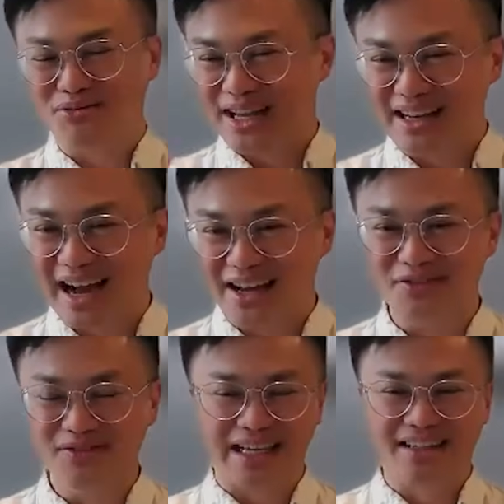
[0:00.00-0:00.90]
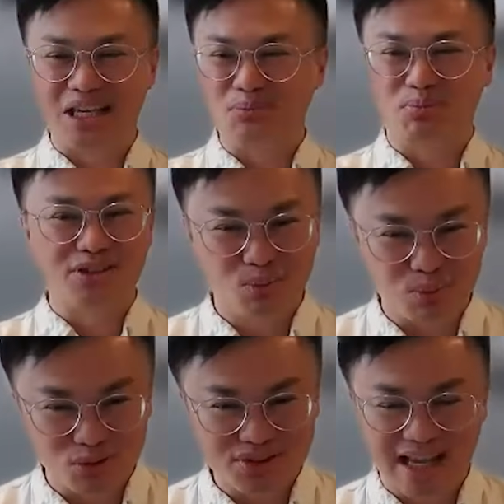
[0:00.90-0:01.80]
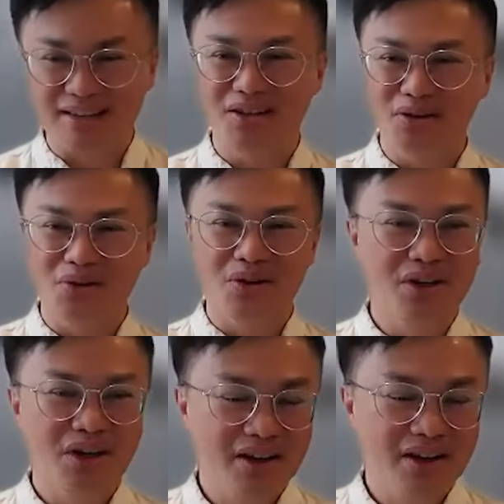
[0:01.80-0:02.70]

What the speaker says: any kind of key principles that you